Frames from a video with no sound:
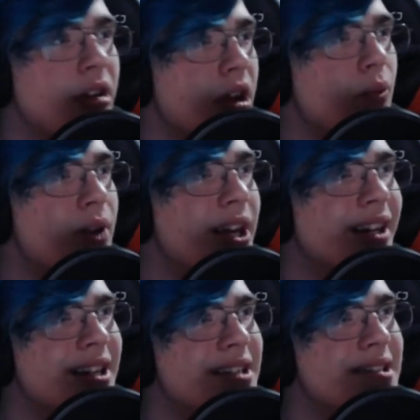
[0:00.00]
We get a
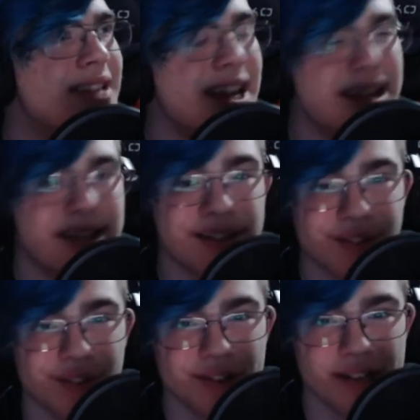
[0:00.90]
nice taste of
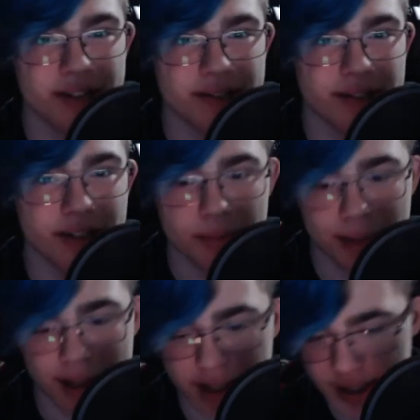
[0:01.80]
every season. It's
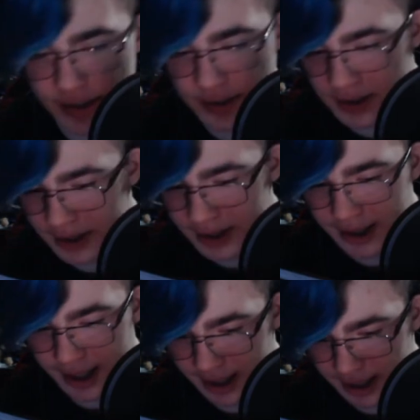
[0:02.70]
pretty nice.
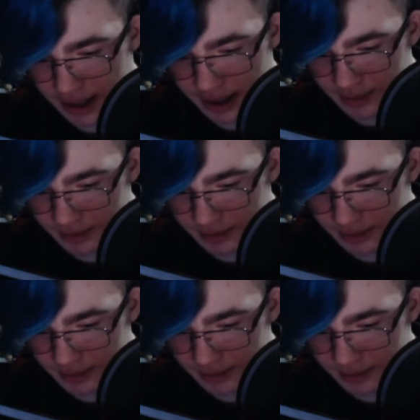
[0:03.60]
I like it here.